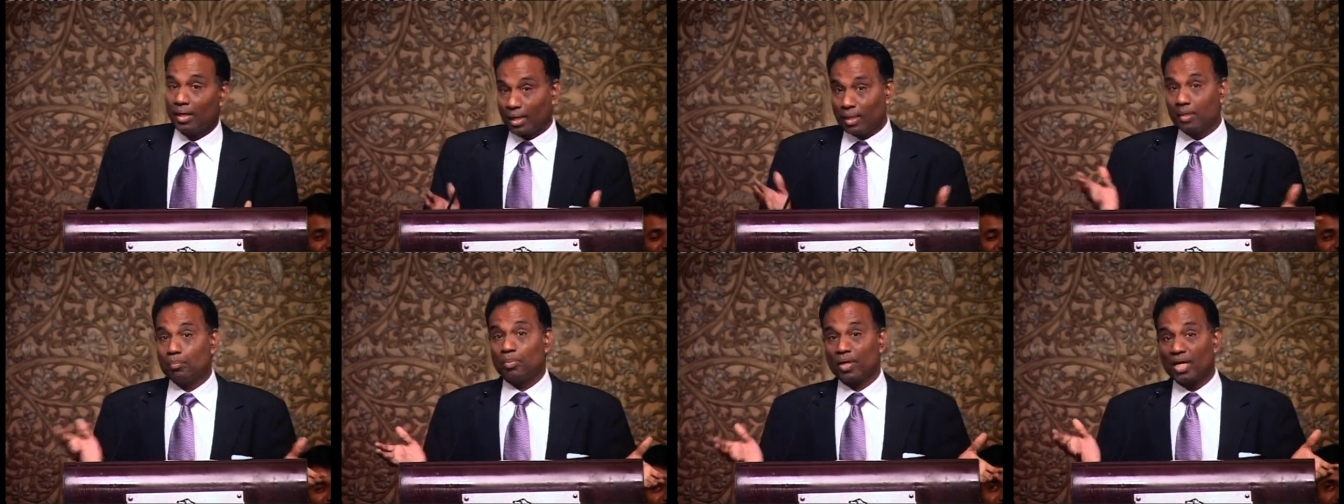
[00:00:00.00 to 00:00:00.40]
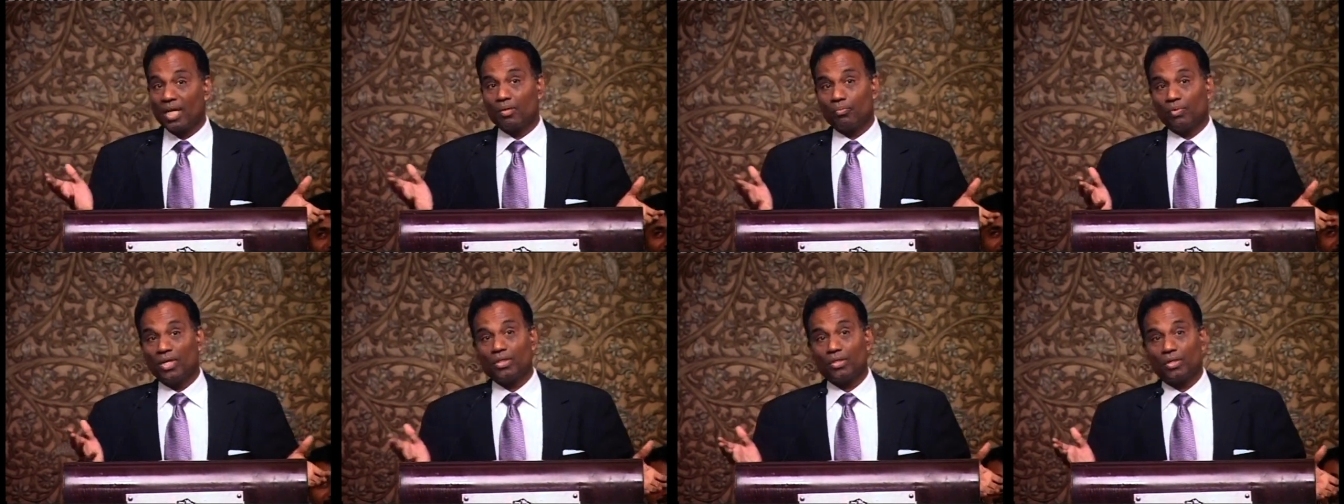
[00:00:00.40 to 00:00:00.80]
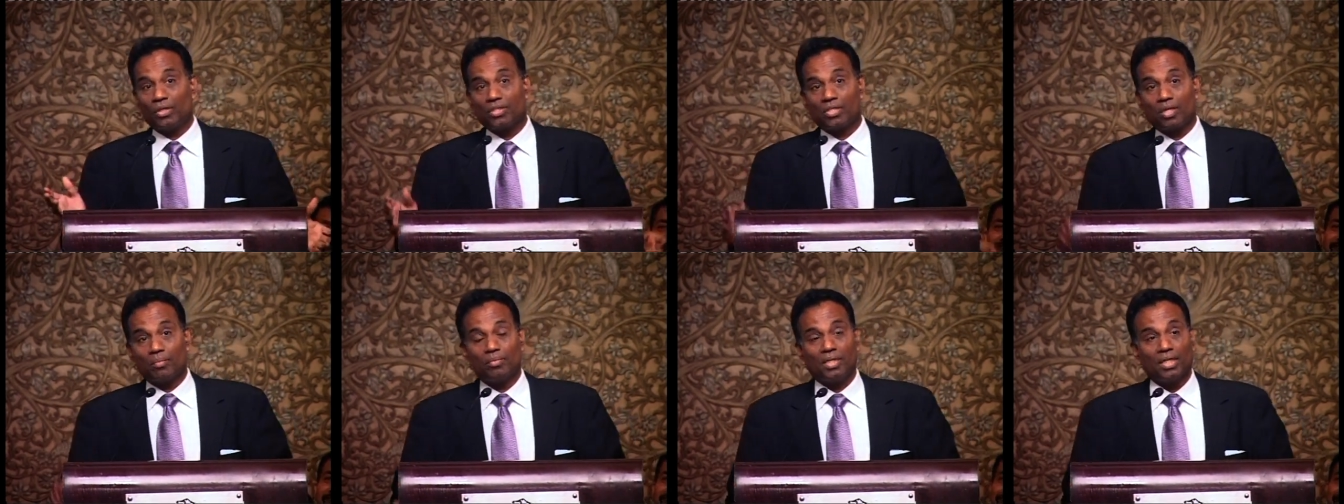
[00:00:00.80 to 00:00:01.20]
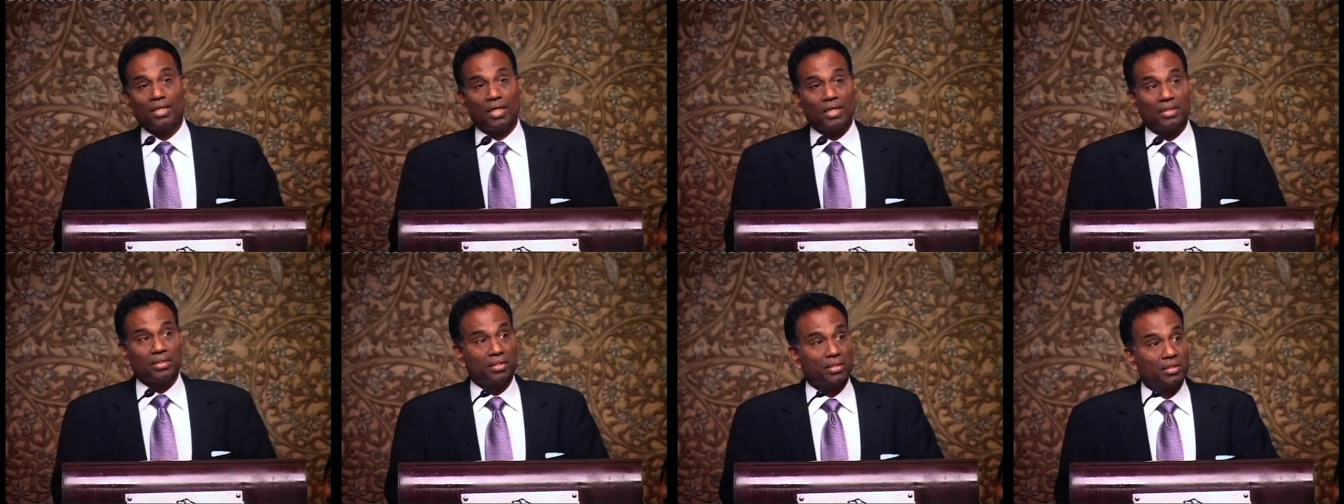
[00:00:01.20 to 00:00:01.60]
A prayer went on something
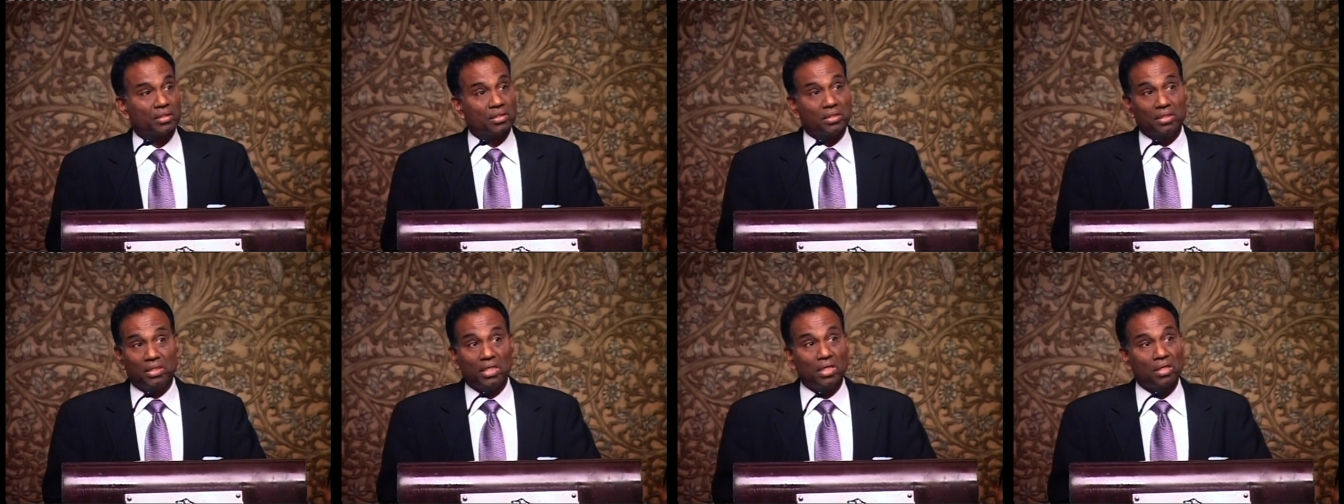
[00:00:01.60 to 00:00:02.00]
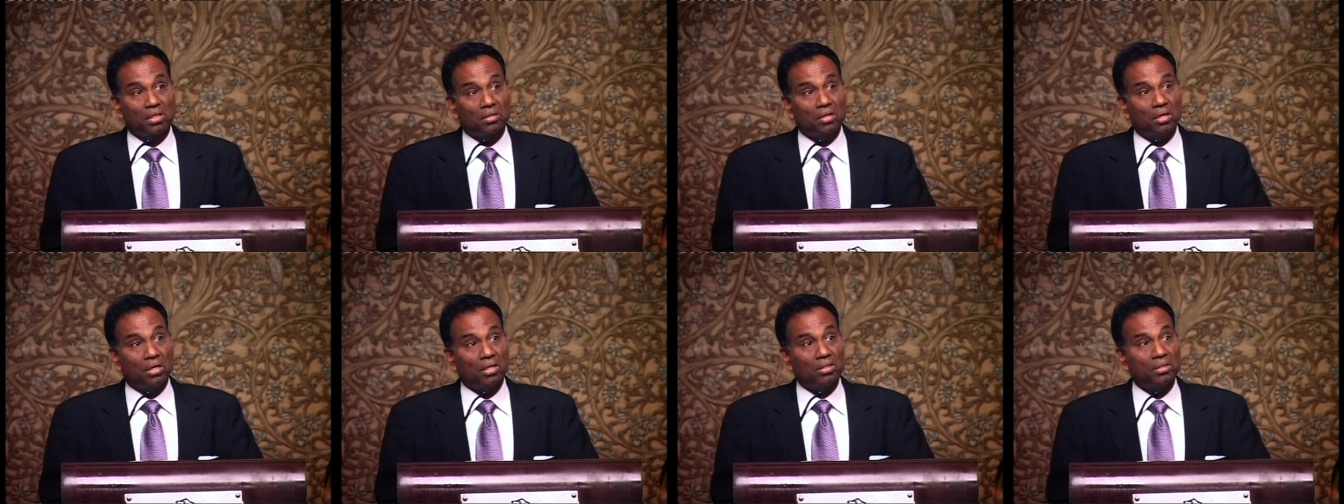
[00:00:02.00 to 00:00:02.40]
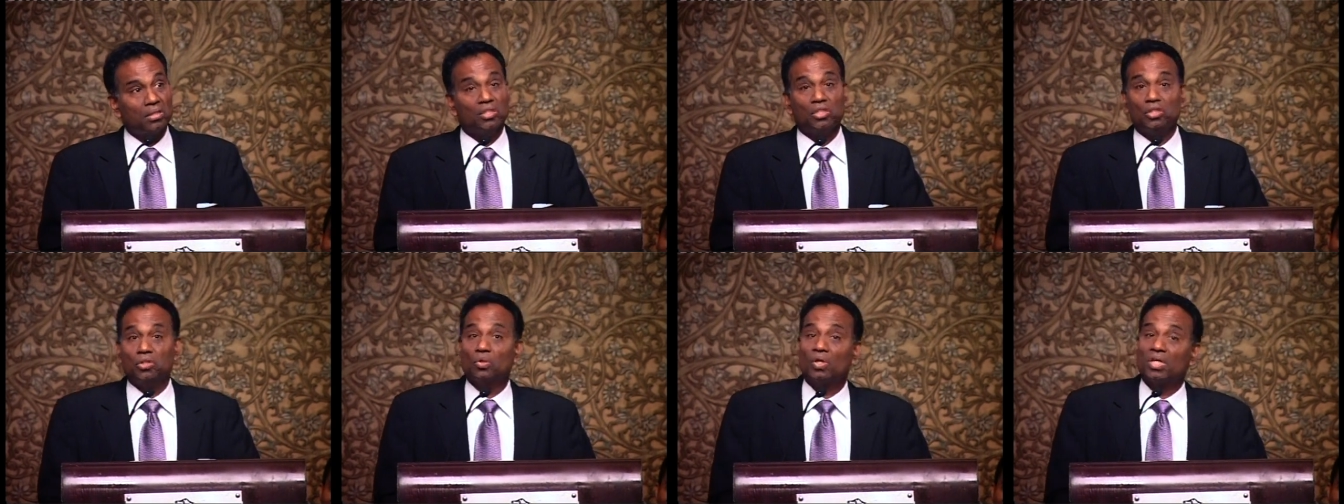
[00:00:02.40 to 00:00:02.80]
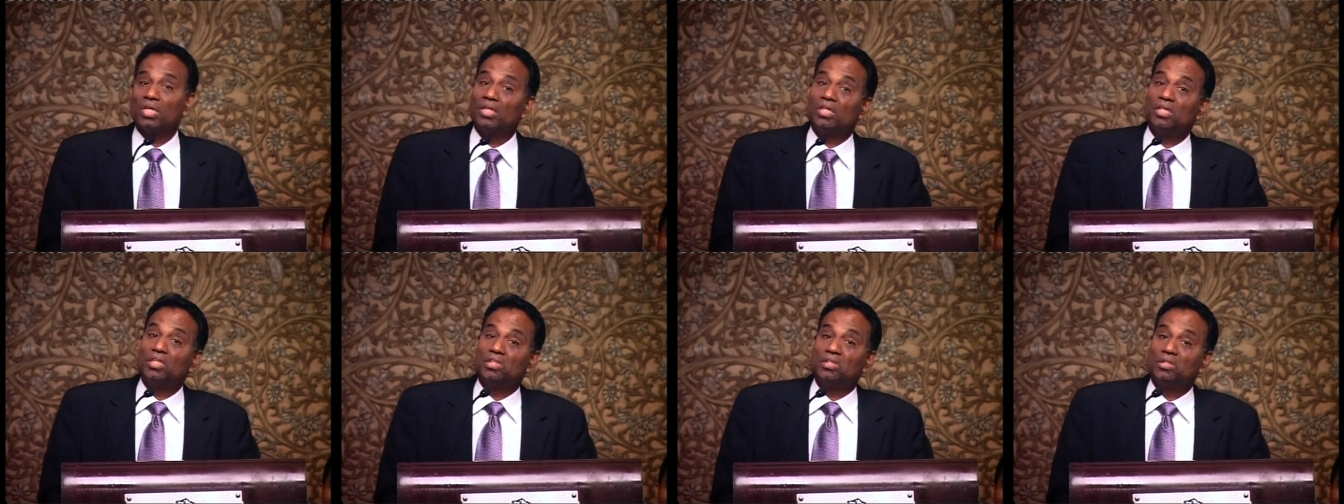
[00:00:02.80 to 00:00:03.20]
like this Dear God, you are a
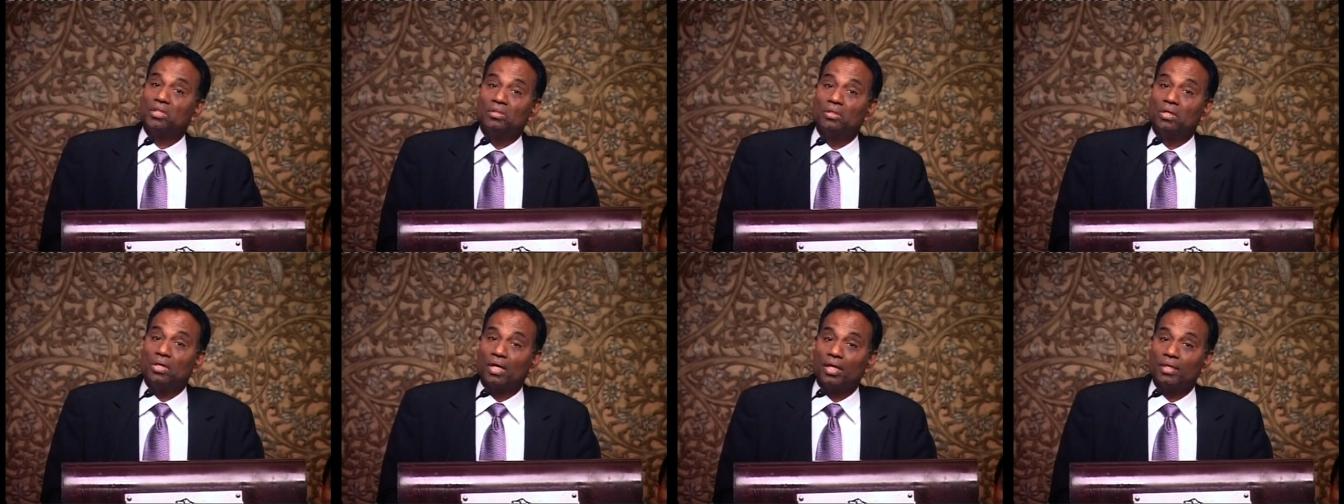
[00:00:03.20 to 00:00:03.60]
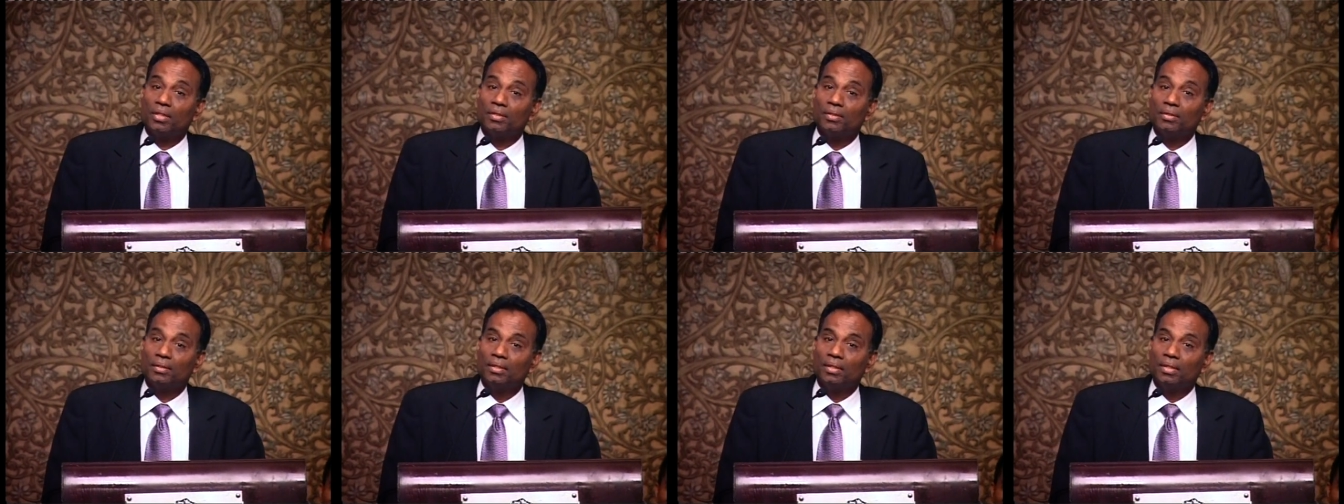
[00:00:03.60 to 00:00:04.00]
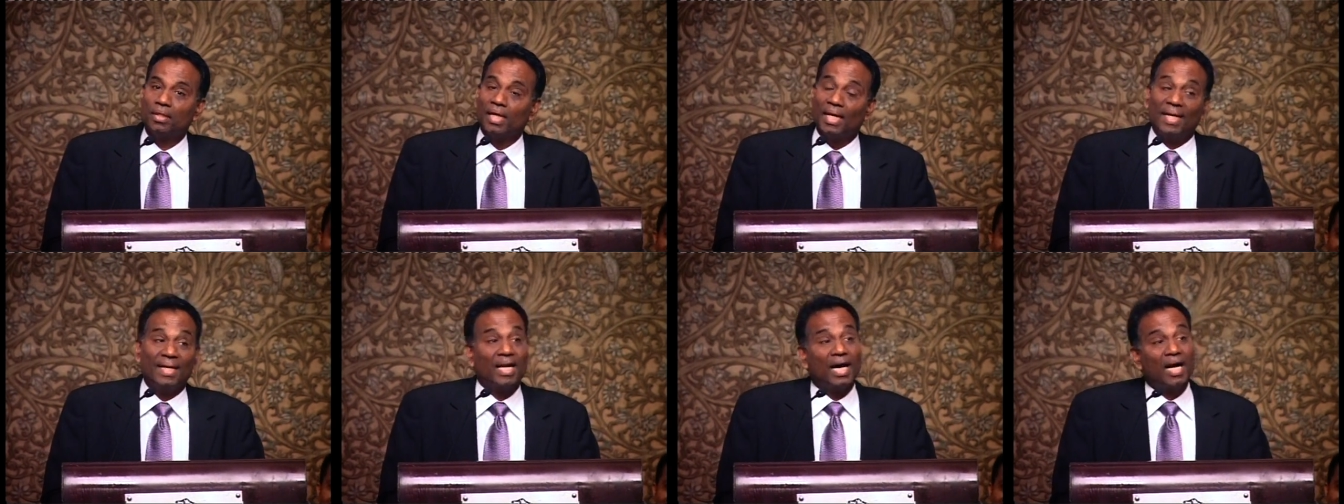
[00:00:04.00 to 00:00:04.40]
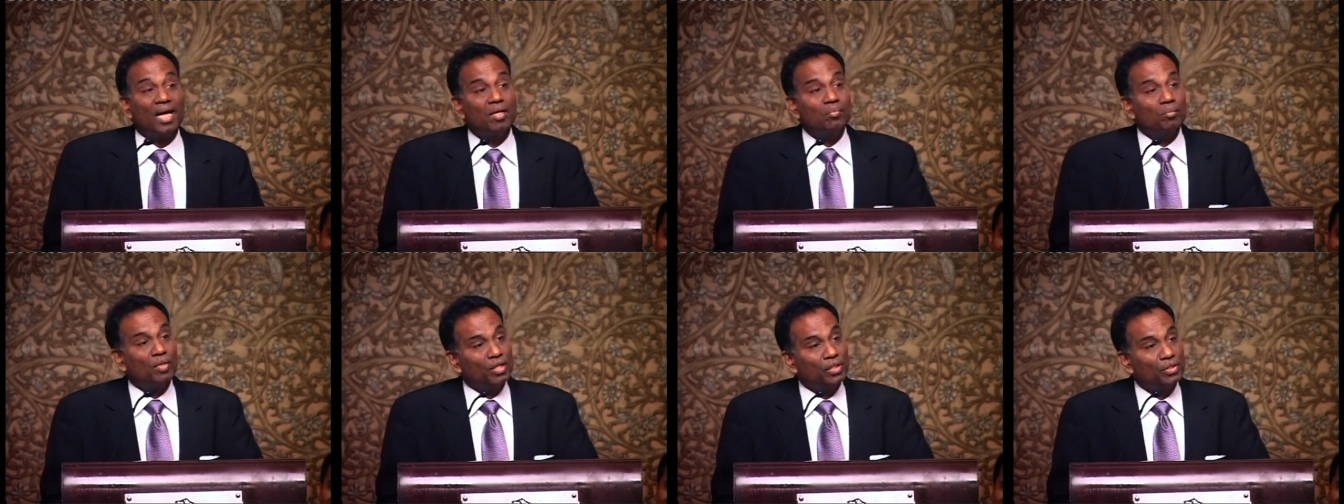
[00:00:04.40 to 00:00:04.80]
Christian God, and I
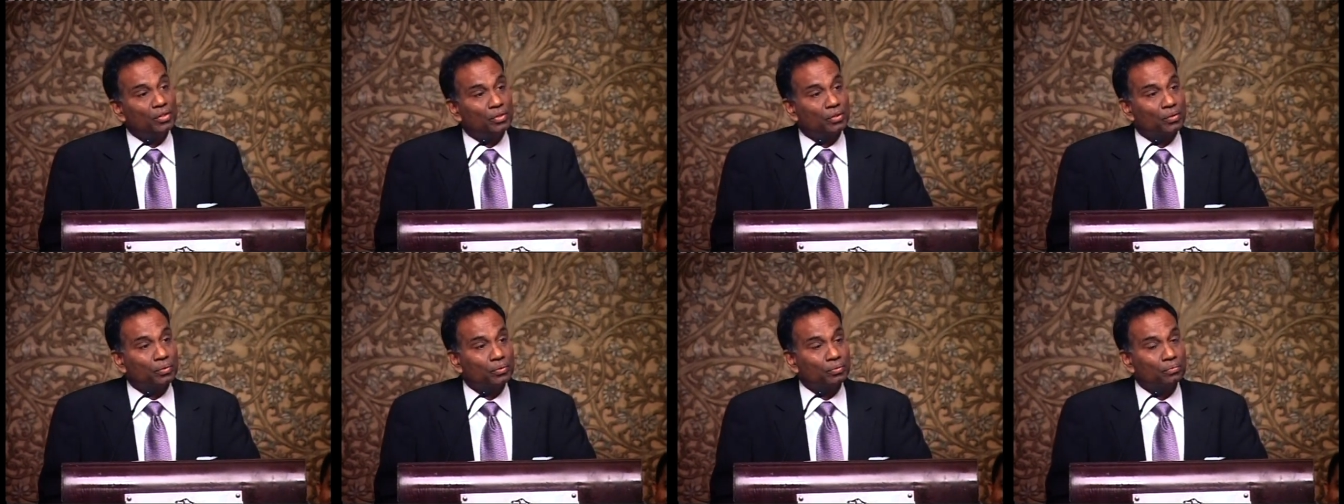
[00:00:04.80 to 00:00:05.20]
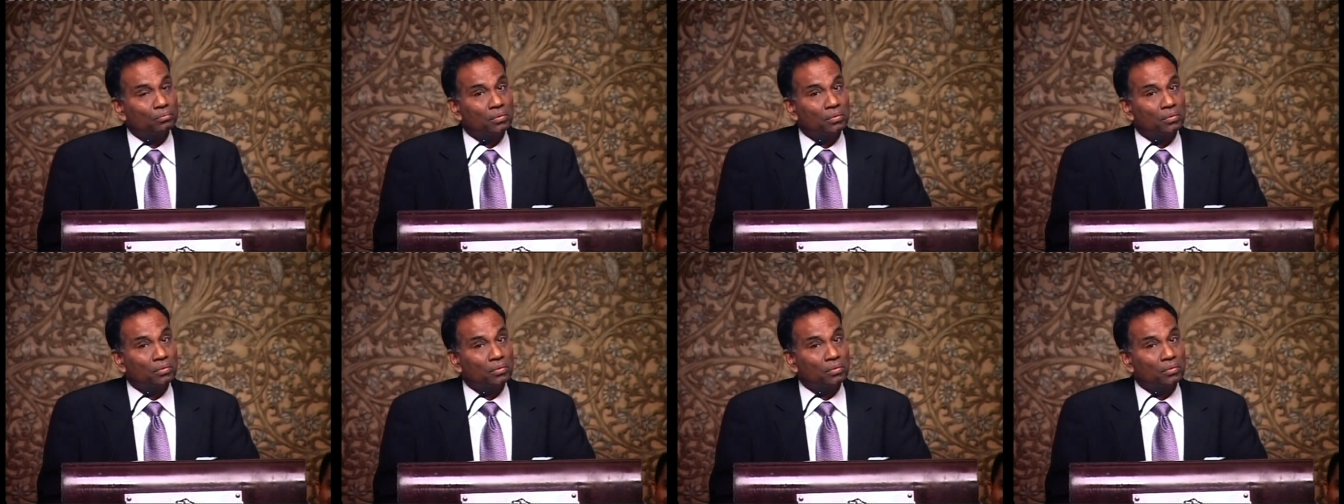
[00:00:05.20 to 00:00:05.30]
am a Hindu.